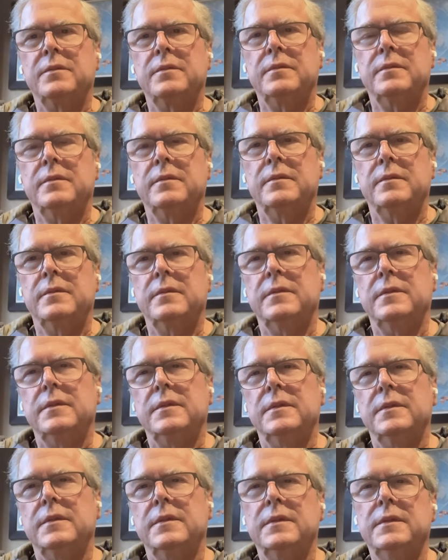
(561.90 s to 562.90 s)

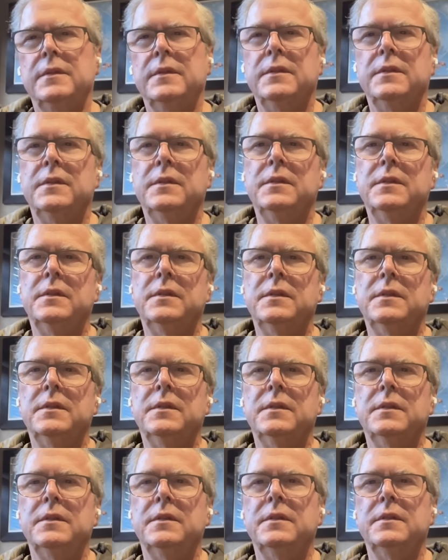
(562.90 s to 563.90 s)

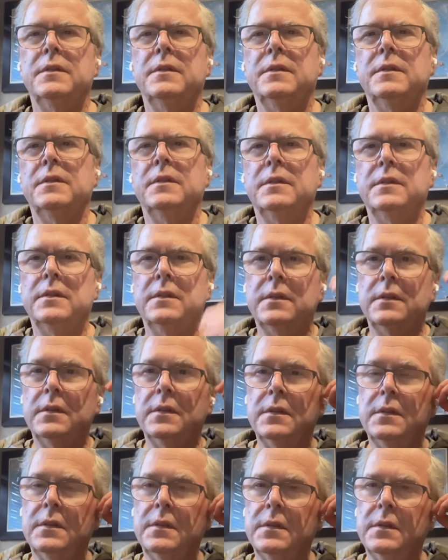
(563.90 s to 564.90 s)

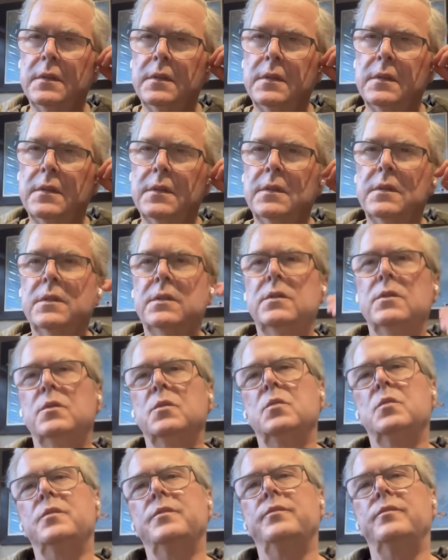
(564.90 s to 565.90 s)

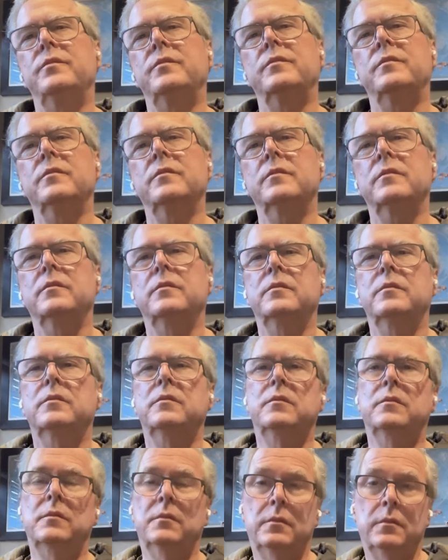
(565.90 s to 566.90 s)

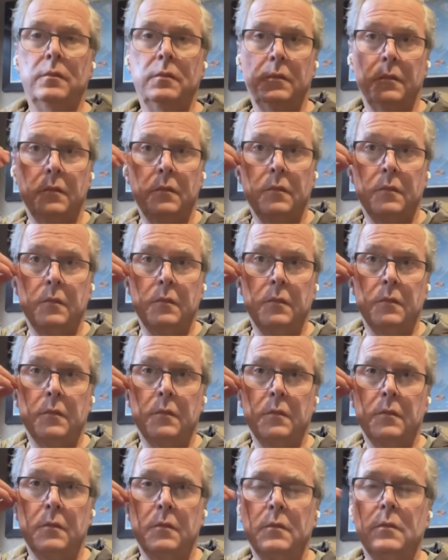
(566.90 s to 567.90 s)

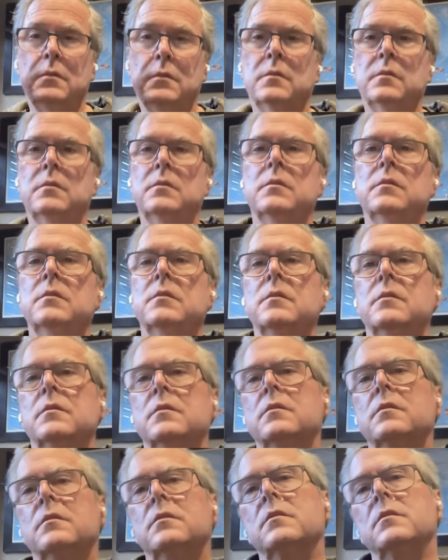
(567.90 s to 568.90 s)

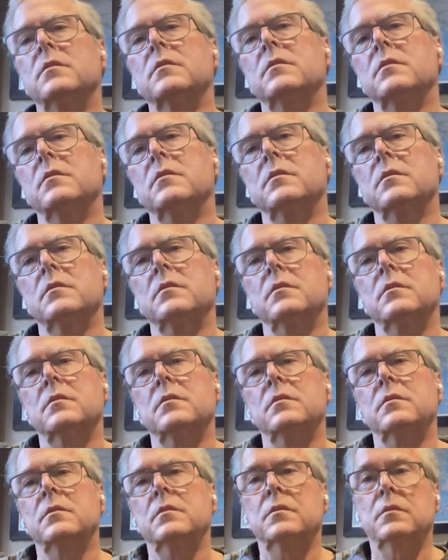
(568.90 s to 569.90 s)
[no speech]